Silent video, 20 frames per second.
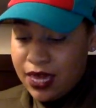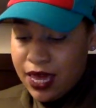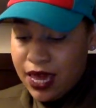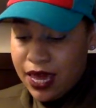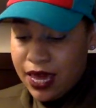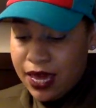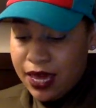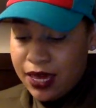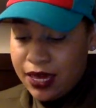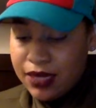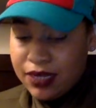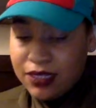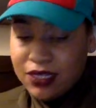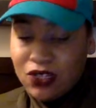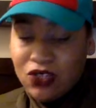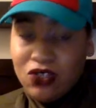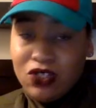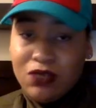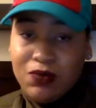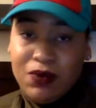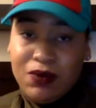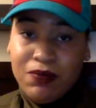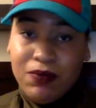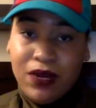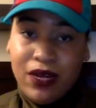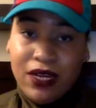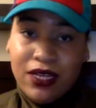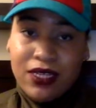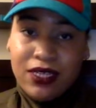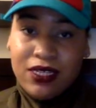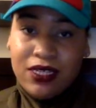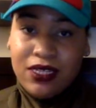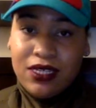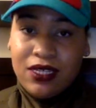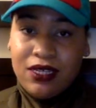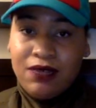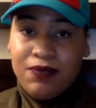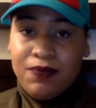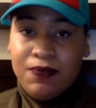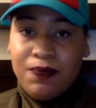And continue to be blessed
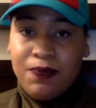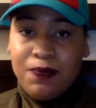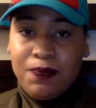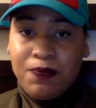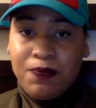and